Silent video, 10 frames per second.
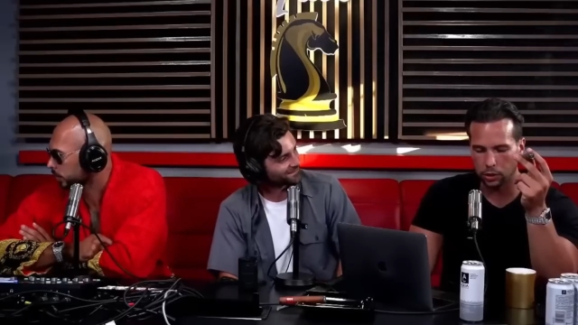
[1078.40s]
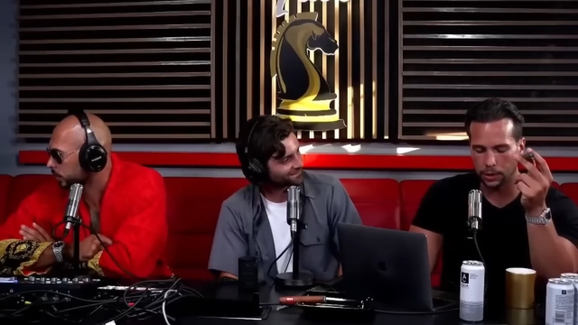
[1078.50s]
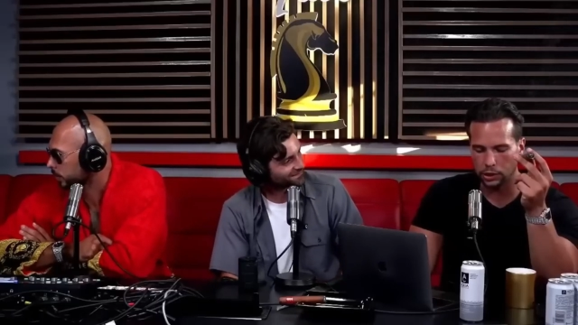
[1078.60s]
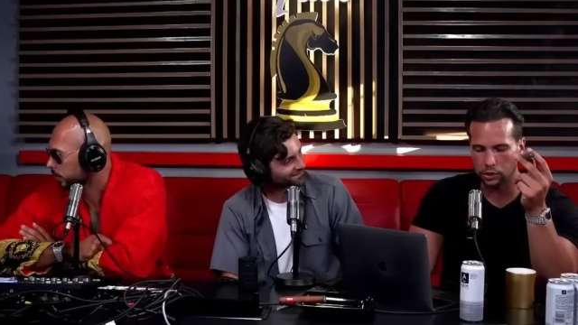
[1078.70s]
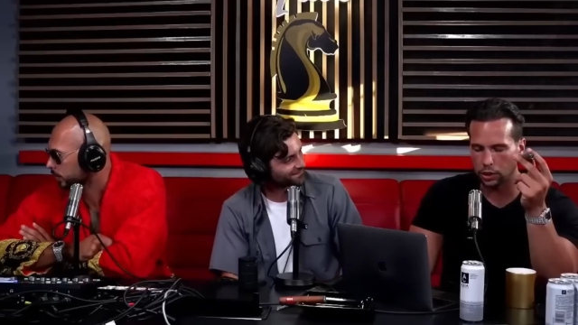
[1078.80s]
Speaker 1: "What
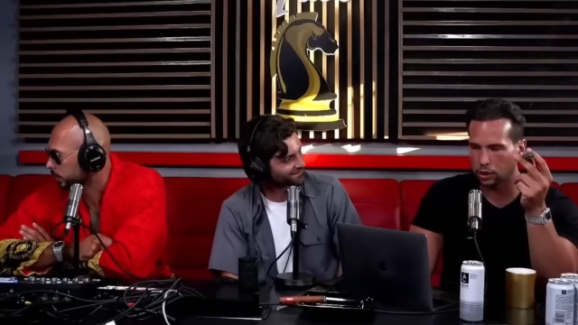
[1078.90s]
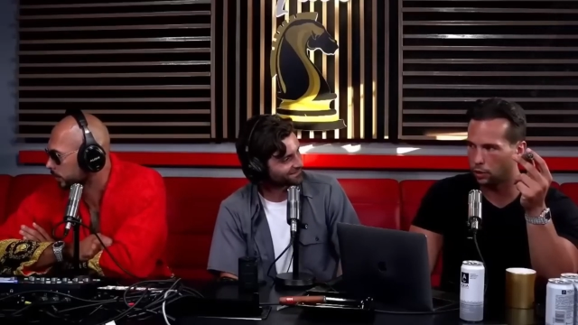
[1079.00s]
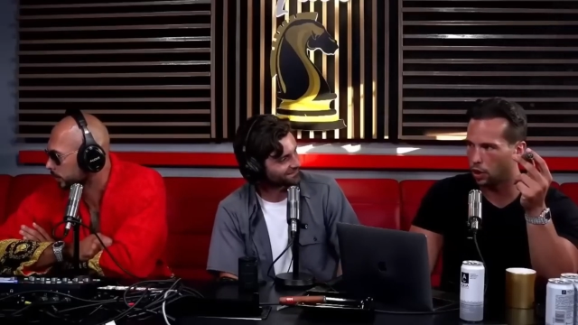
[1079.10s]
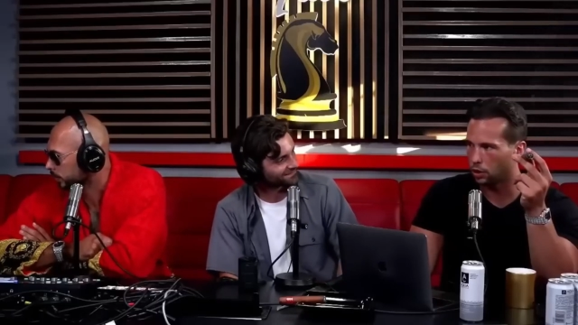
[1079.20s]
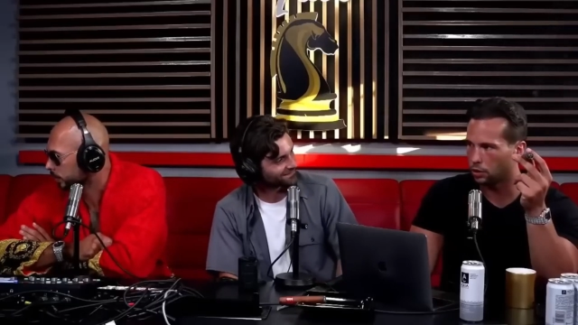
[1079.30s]
about strength of
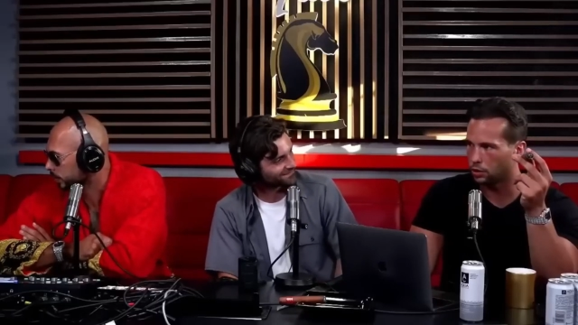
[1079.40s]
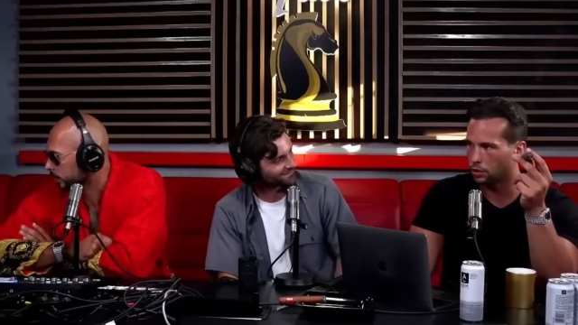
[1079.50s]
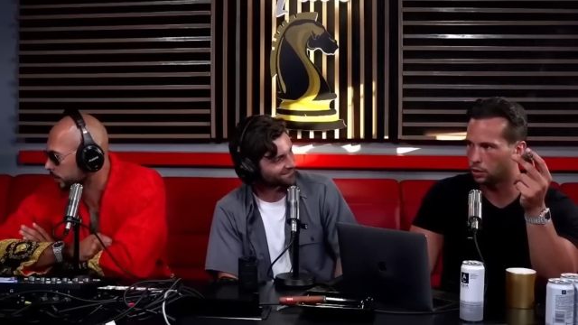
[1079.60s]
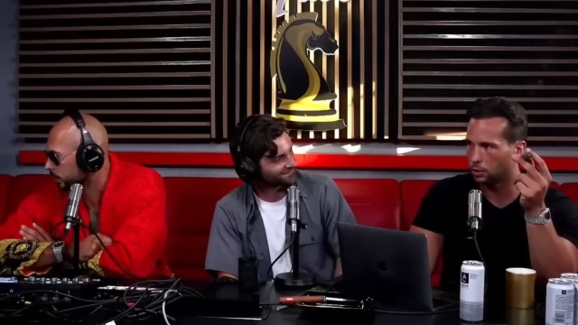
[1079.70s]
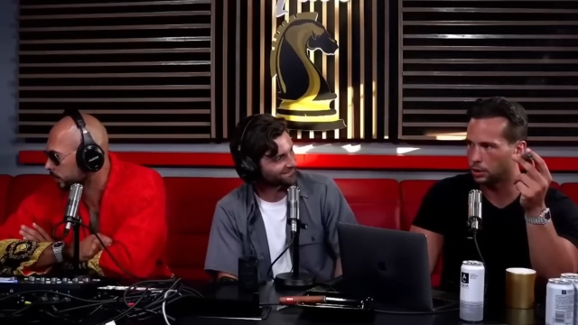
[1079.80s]
heart?
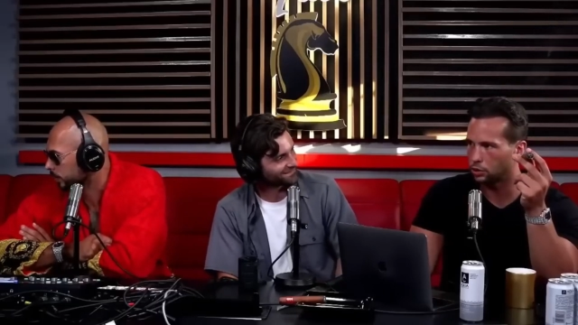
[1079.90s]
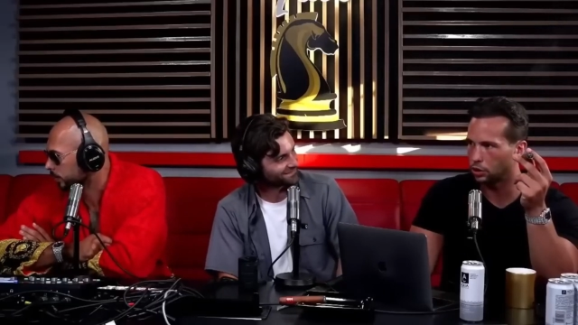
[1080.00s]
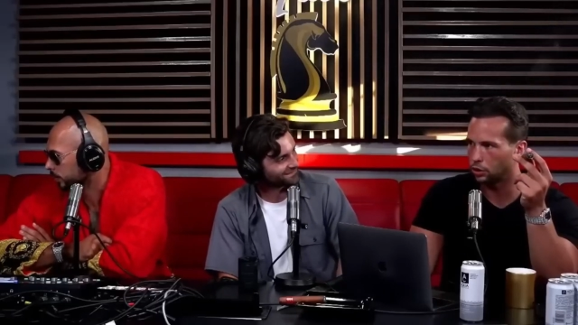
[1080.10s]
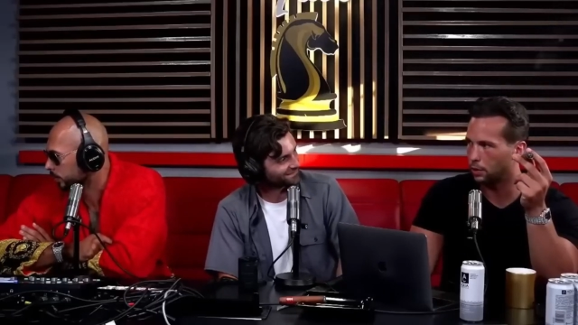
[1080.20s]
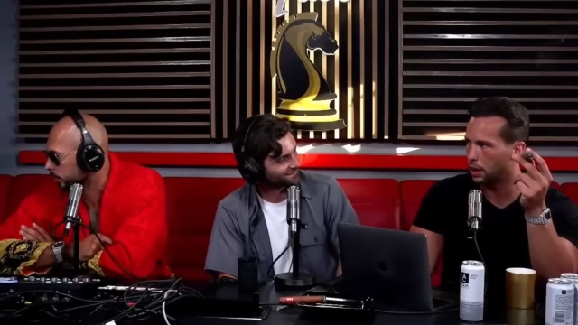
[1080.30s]
What about
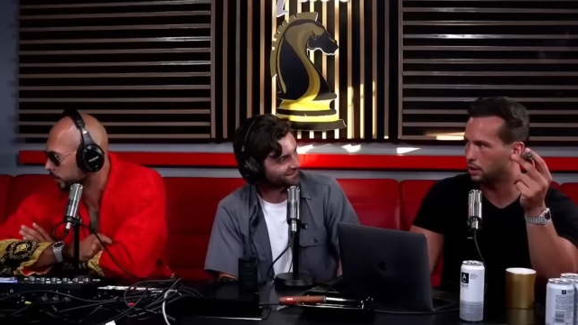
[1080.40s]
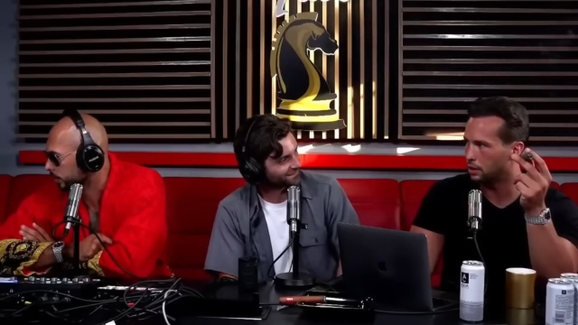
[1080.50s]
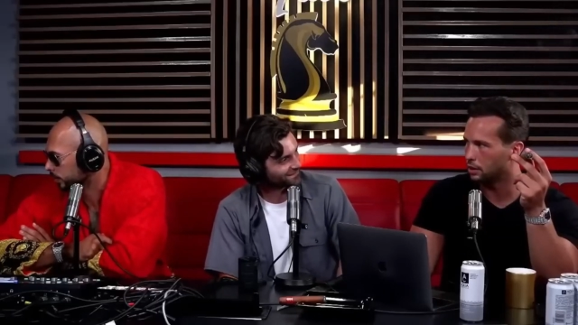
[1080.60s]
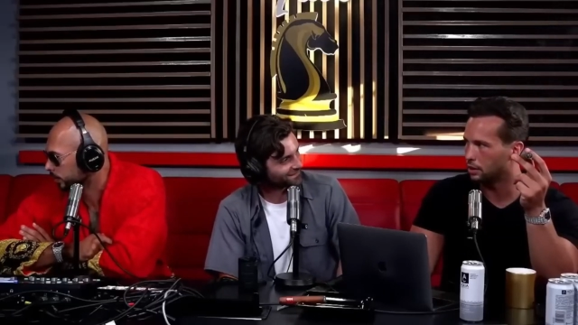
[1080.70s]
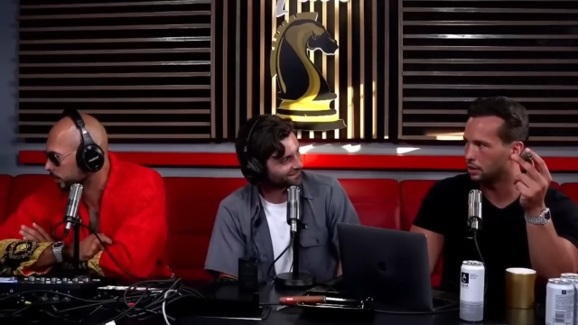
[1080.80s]
strength of mind?"
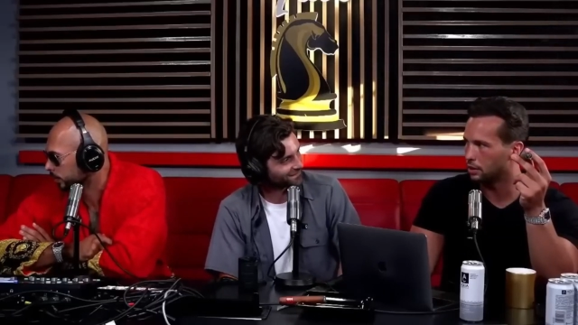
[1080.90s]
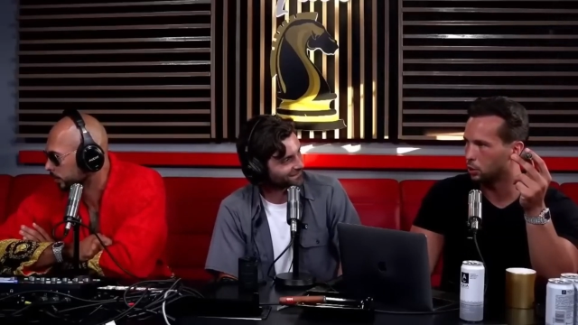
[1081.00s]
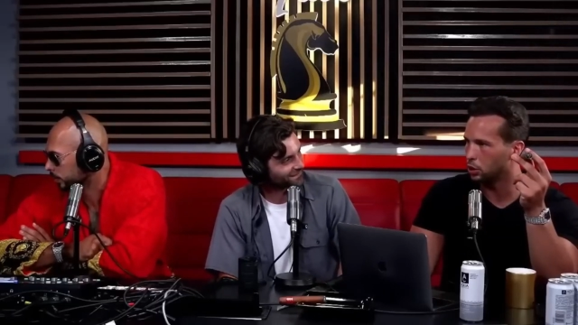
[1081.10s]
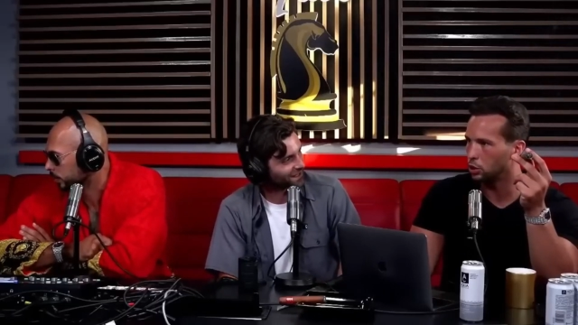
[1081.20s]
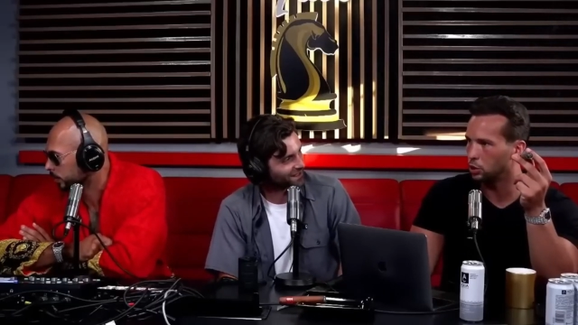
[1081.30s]

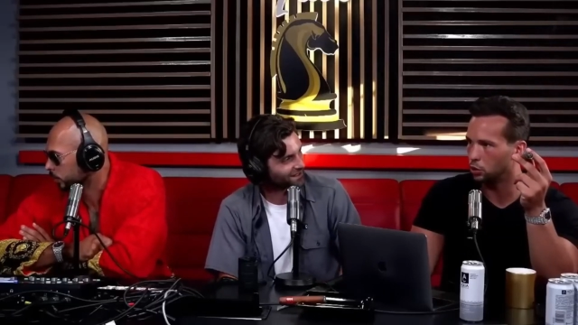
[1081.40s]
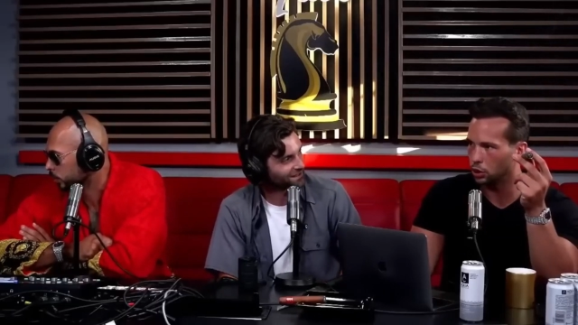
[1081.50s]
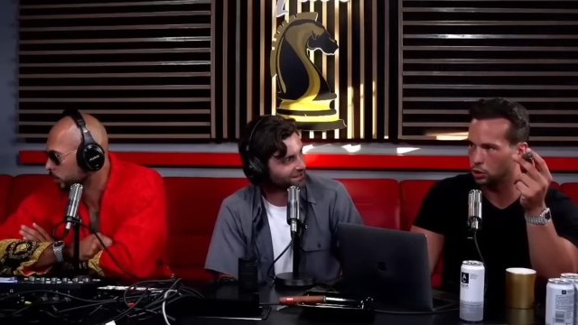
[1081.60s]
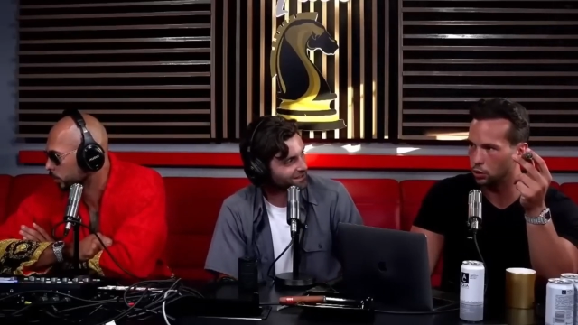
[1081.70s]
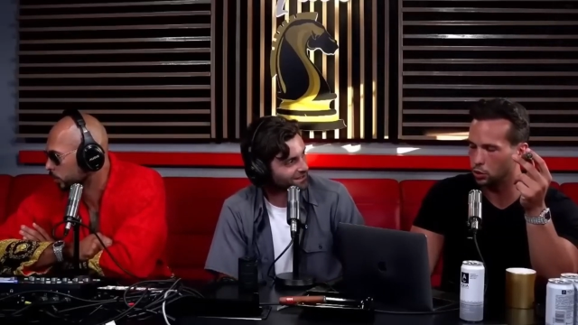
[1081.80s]
what do you
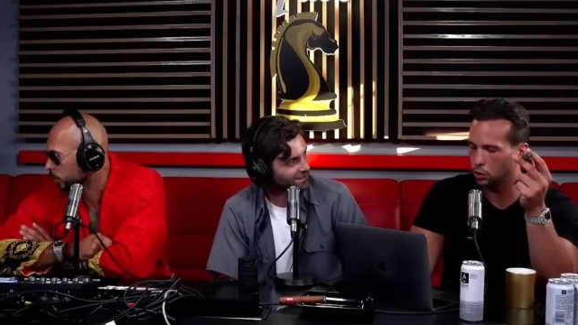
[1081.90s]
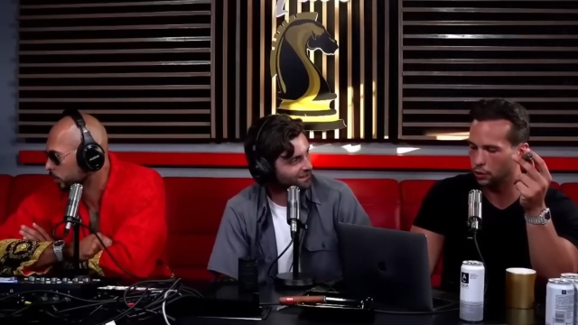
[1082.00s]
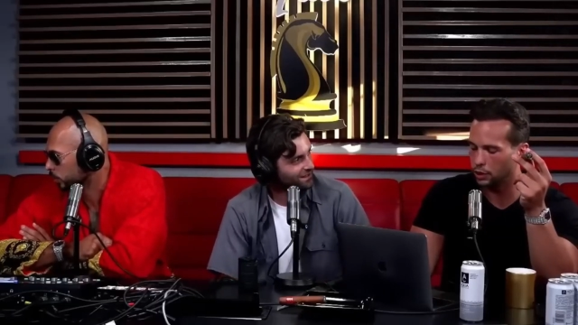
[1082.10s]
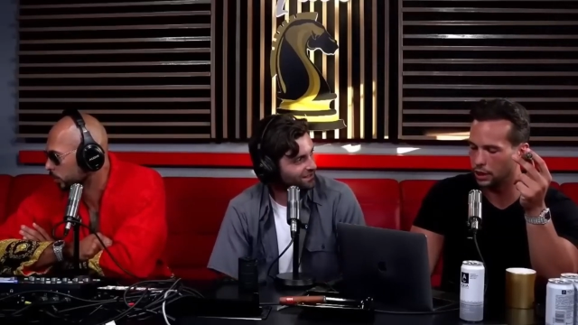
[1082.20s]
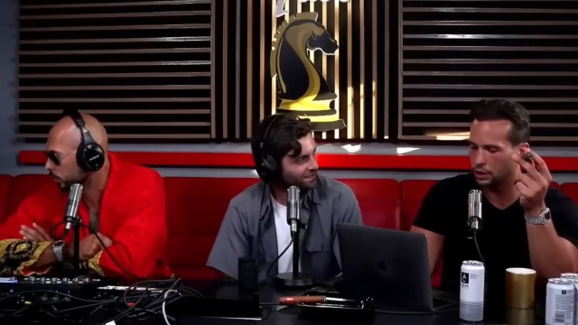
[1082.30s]
what do you do every day